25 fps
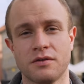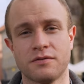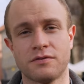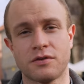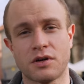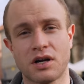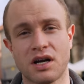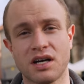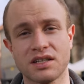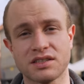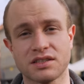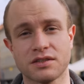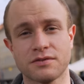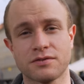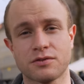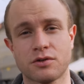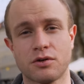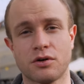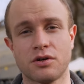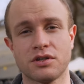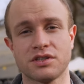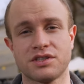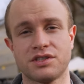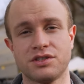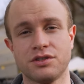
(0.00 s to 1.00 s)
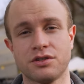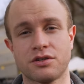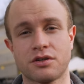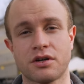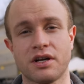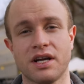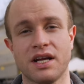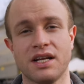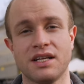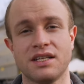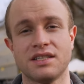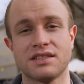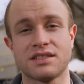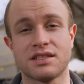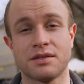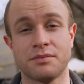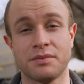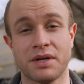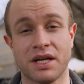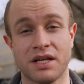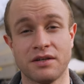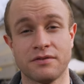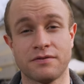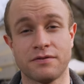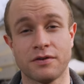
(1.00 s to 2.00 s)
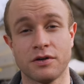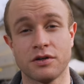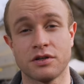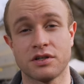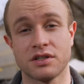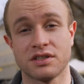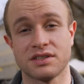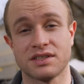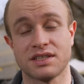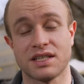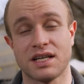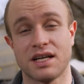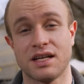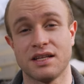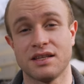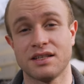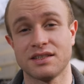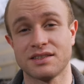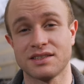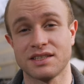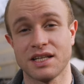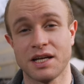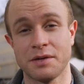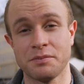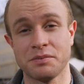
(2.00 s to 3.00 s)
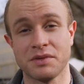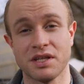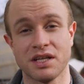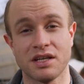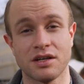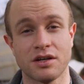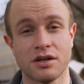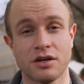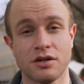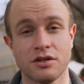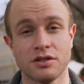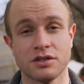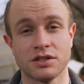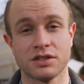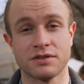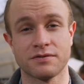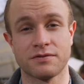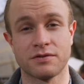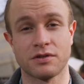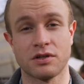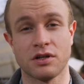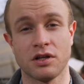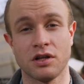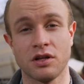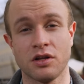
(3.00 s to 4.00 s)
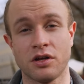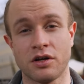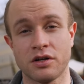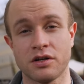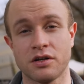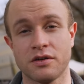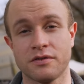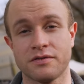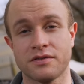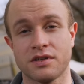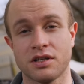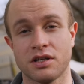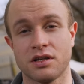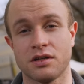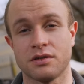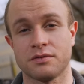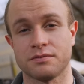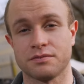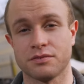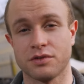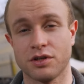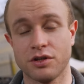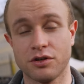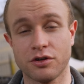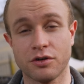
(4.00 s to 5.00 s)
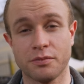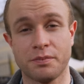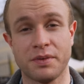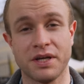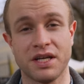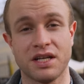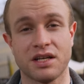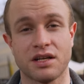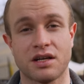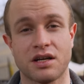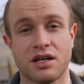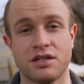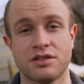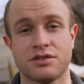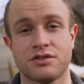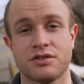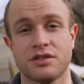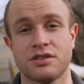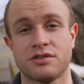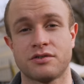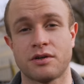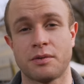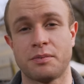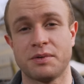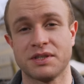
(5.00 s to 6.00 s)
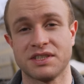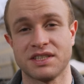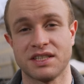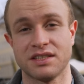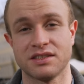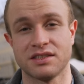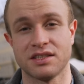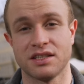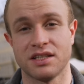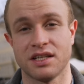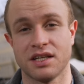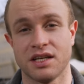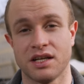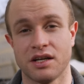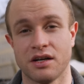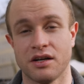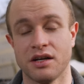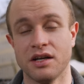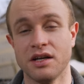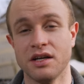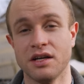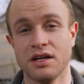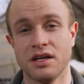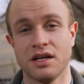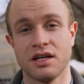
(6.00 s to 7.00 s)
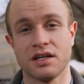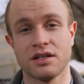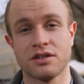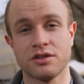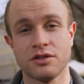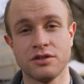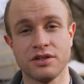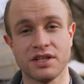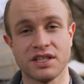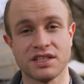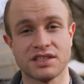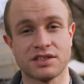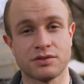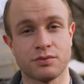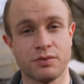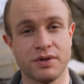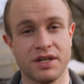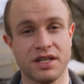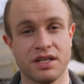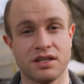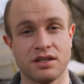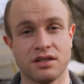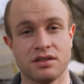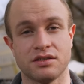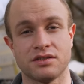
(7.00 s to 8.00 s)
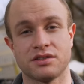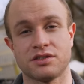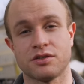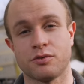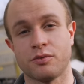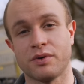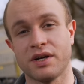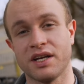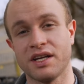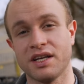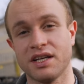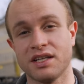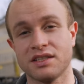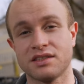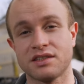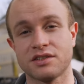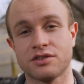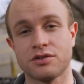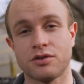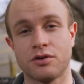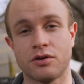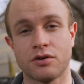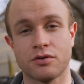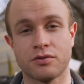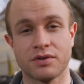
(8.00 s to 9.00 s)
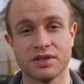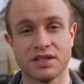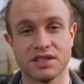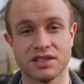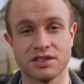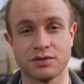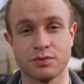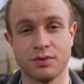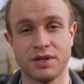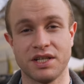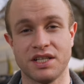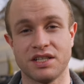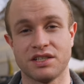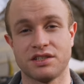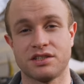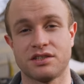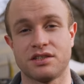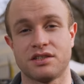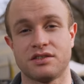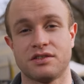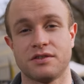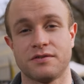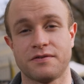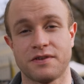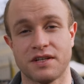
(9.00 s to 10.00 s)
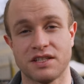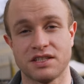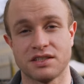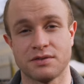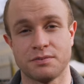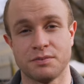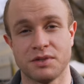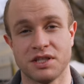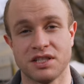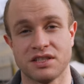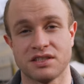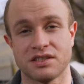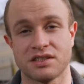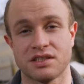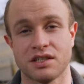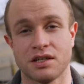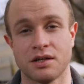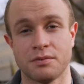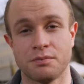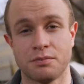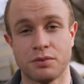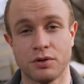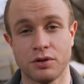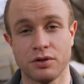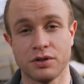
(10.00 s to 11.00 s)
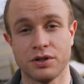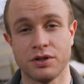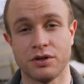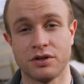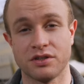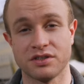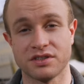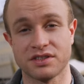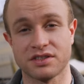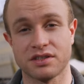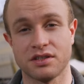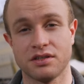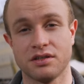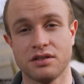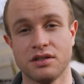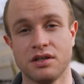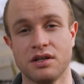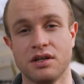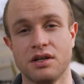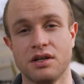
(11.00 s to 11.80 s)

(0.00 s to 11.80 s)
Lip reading: For us, of course, Ukraine is the main focus, and the same thing goes for a lot of the European countries represented here, including Sweden. So we're here to talk with the Swedish Defense Minister, Paul Jonson.